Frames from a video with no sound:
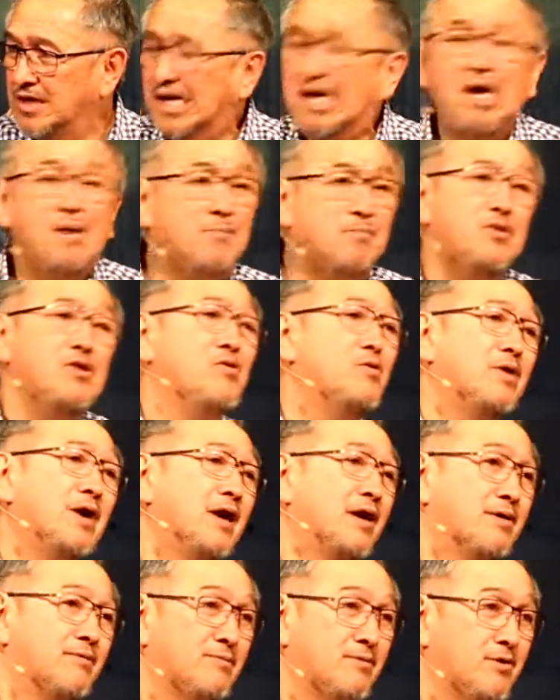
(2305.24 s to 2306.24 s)
Keep
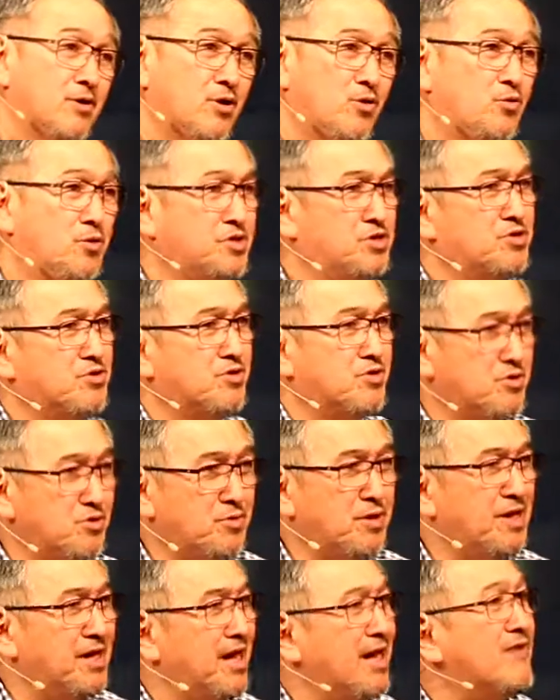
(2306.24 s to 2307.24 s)
doing what you're
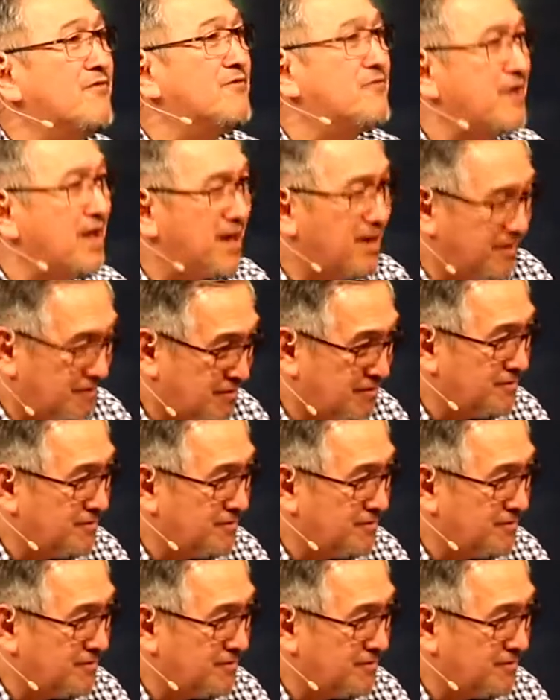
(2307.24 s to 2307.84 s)
doing in faith.